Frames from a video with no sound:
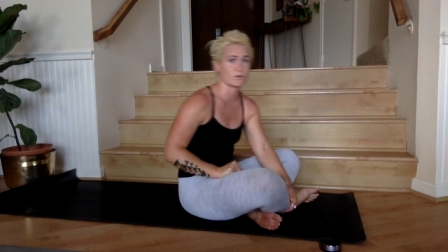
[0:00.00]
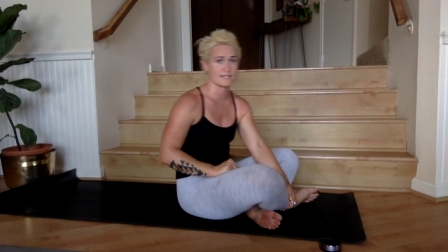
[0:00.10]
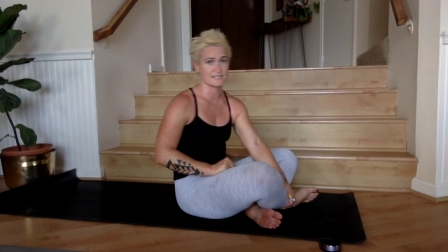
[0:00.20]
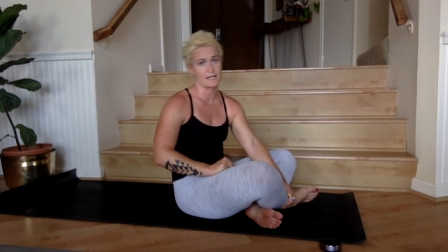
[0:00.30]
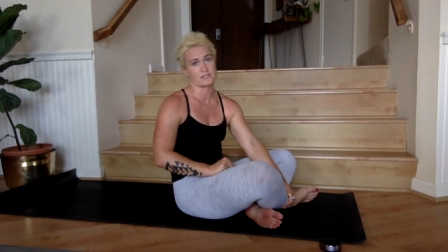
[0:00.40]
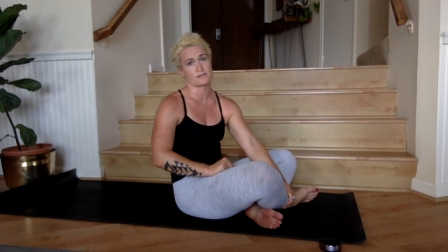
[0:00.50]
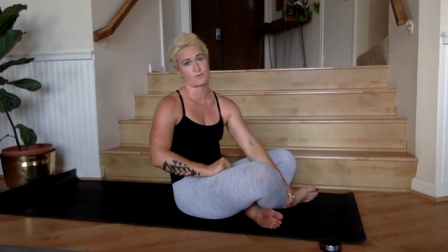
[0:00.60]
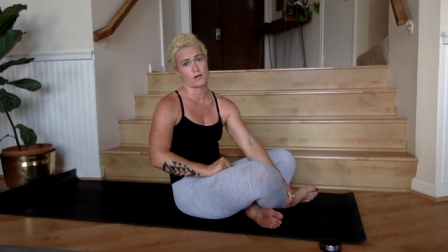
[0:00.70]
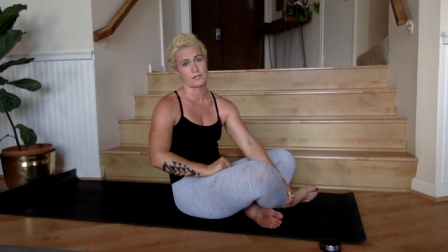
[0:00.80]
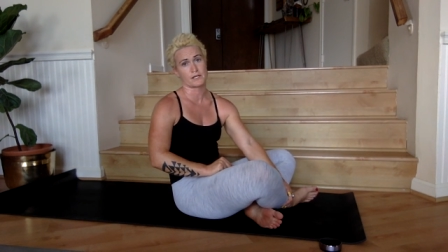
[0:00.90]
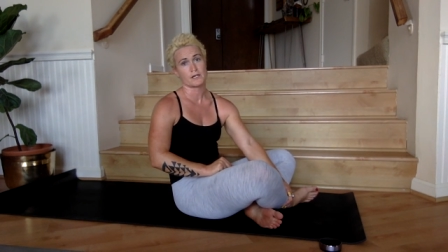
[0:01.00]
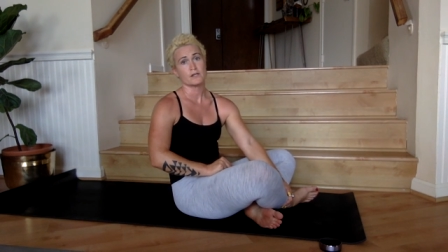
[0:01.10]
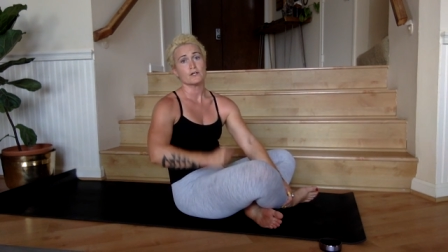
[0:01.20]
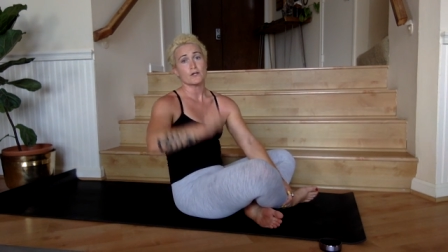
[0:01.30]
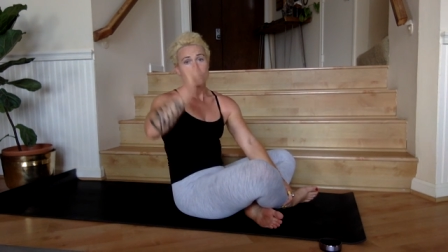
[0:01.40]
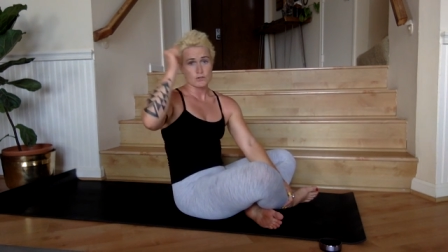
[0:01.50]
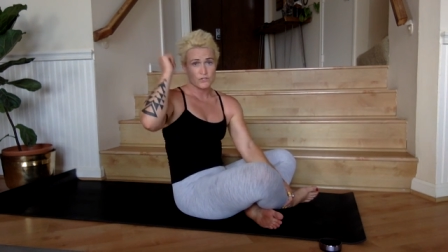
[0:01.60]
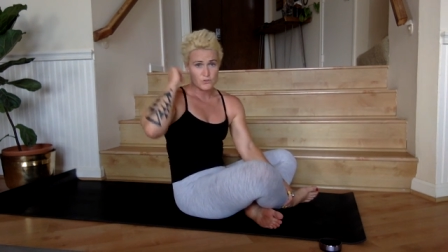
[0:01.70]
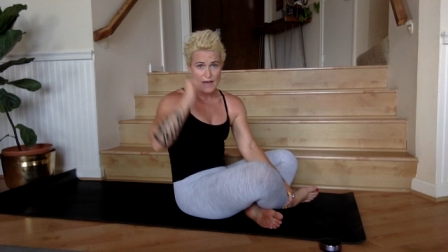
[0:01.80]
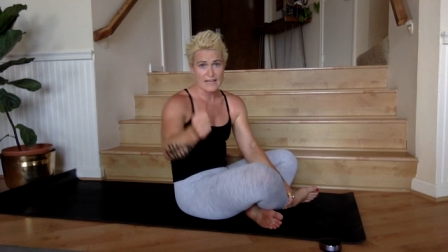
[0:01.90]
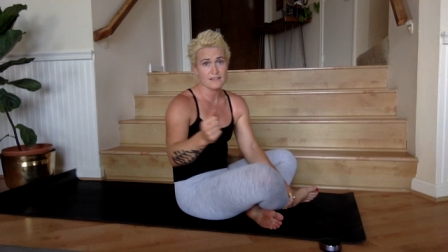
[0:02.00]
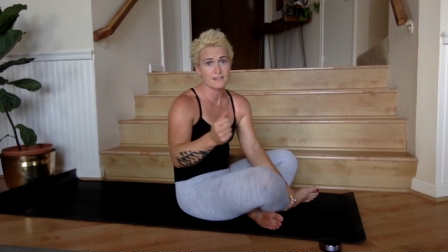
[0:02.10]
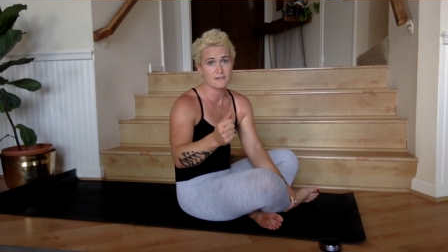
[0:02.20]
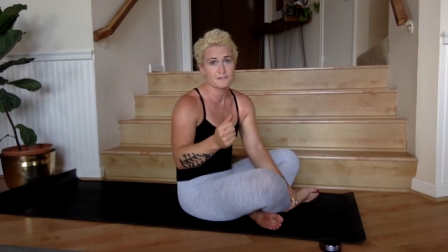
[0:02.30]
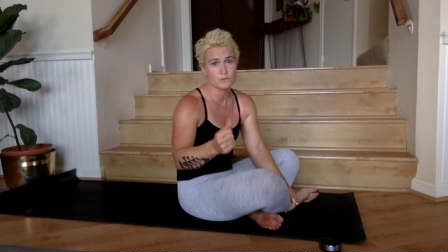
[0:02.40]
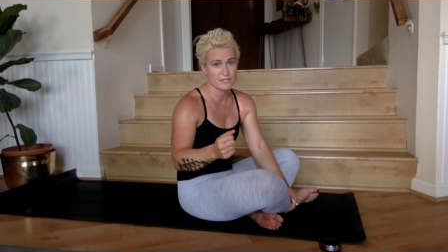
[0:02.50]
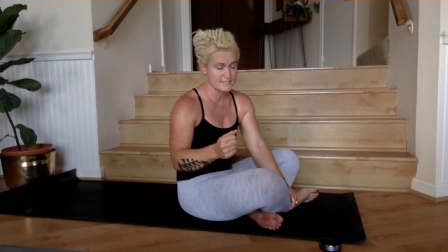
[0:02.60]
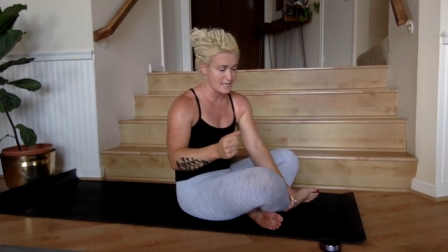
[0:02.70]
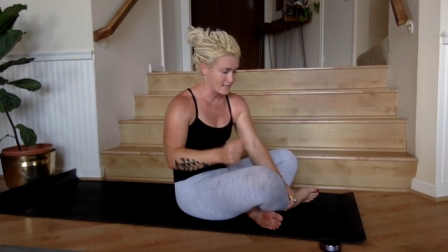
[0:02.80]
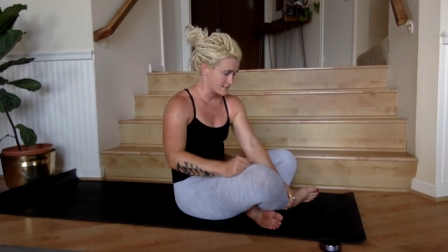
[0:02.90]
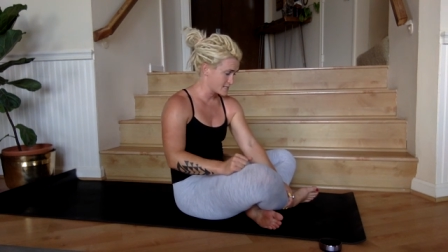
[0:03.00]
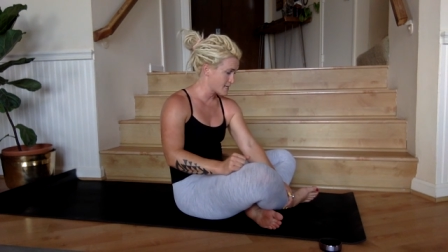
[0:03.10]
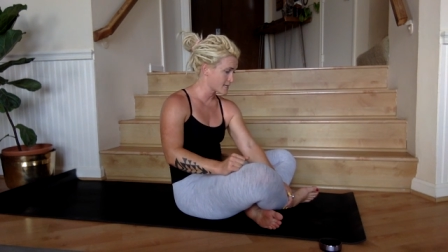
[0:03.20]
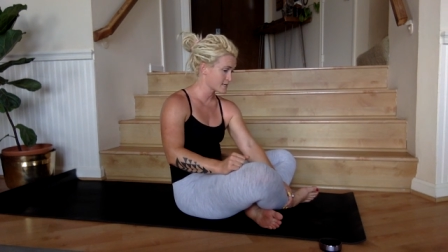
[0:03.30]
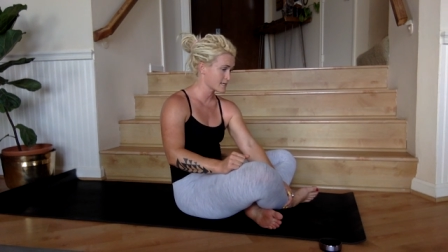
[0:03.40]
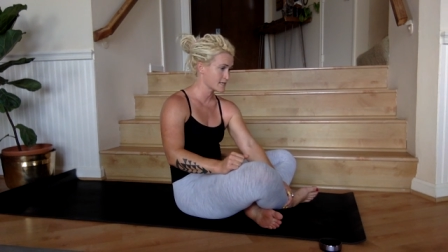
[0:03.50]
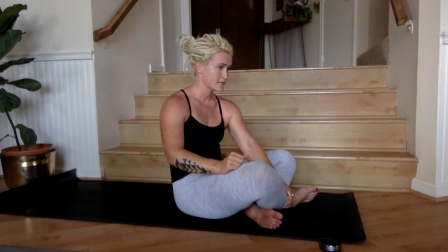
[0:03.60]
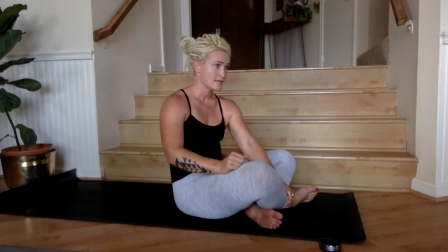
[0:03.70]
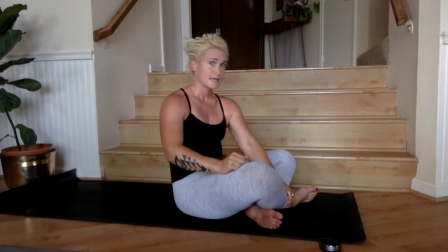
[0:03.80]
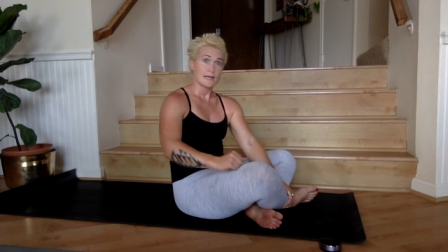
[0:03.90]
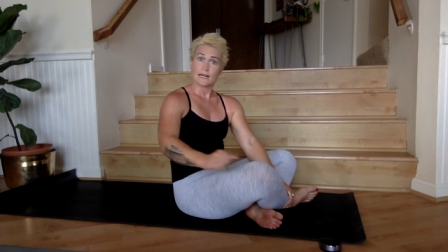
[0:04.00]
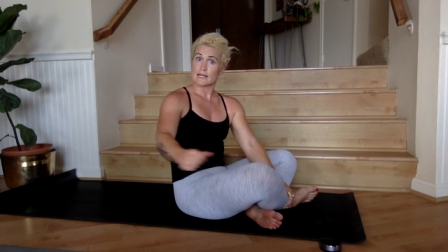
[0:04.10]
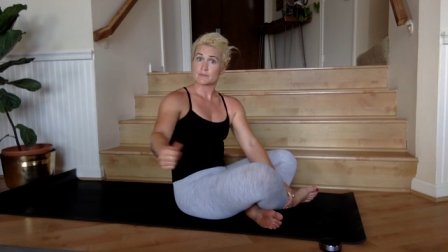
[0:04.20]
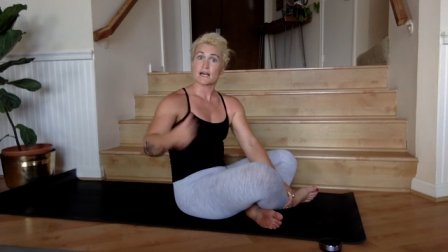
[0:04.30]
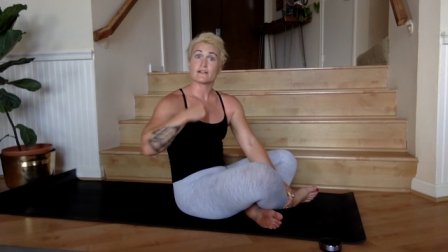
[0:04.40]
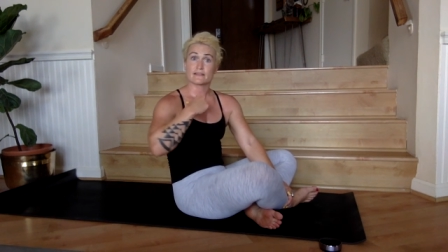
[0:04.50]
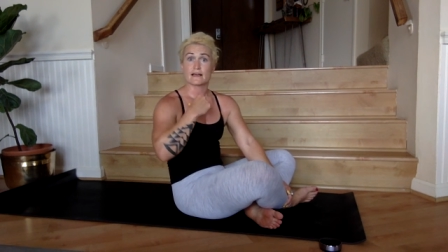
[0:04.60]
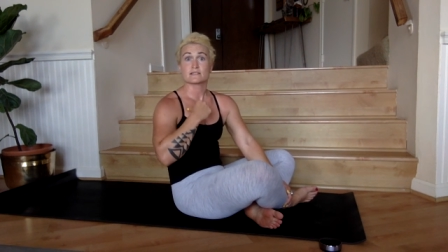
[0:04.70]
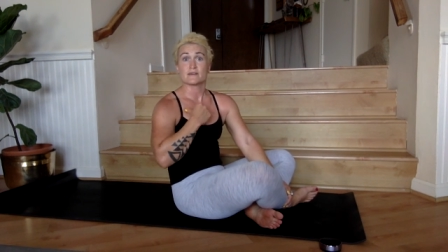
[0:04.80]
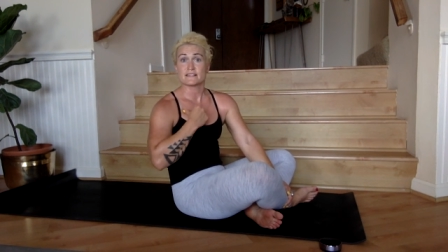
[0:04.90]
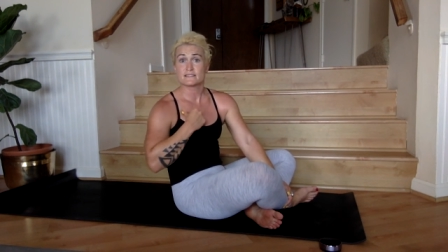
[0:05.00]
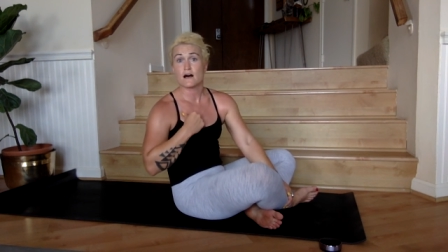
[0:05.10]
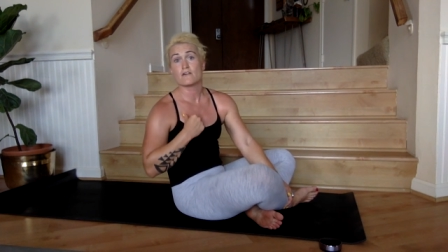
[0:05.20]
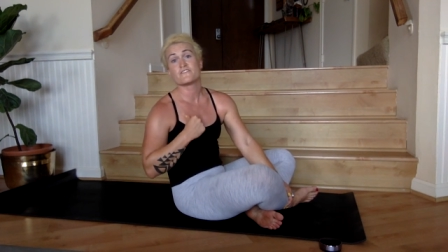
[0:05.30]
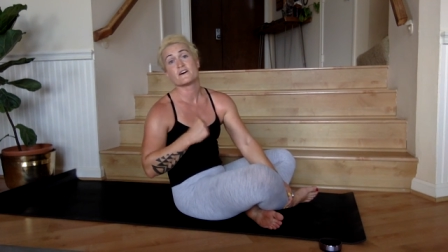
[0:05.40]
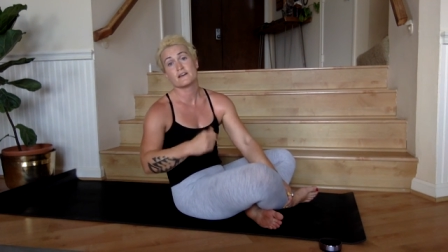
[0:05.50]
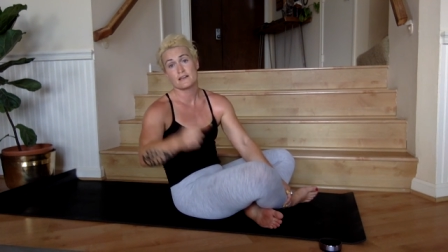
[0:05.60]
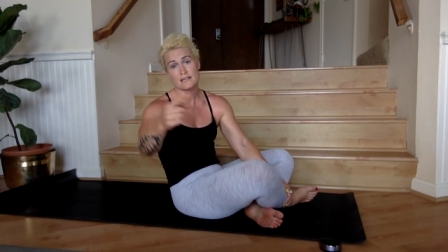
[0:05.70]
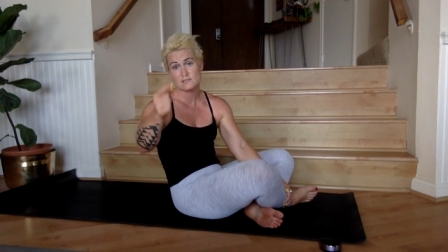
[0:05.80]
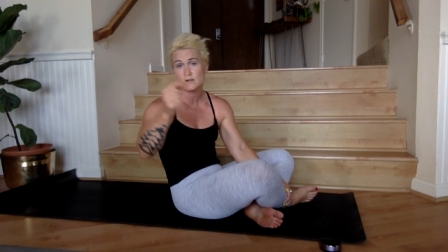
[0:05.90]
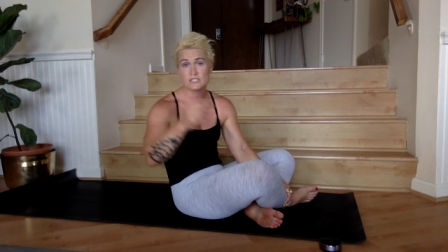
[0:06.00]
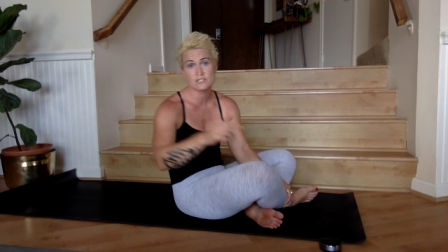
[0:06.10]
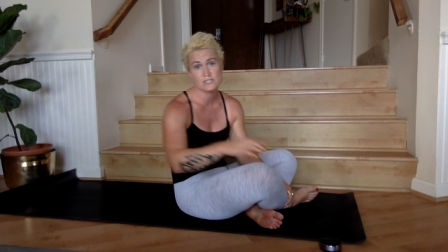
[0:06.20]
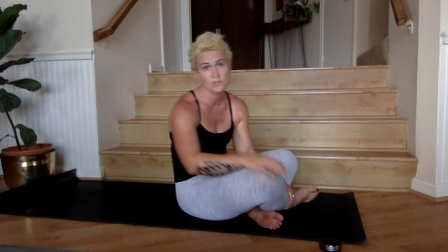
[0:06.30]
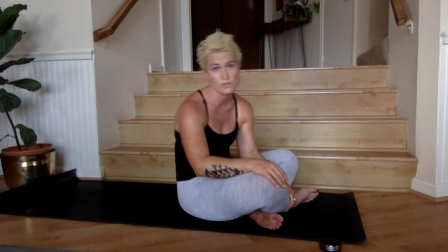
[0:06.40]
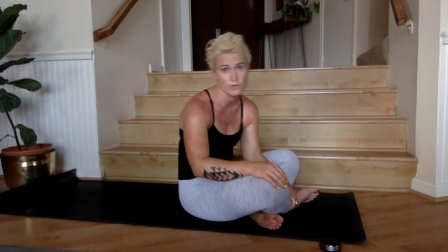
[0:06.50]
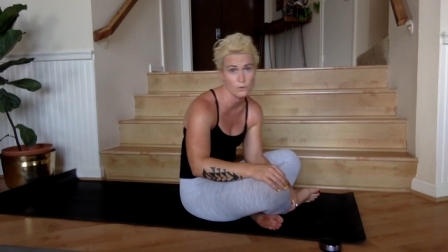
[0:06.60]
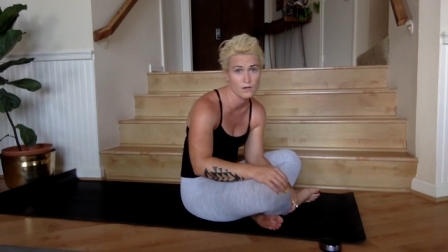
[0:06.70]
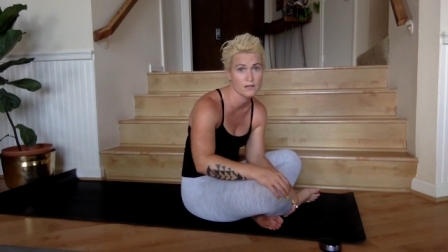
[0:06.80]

is only 20 seconds of work. You can do anything for 20 seconds. And I'm telling that to myself as much as to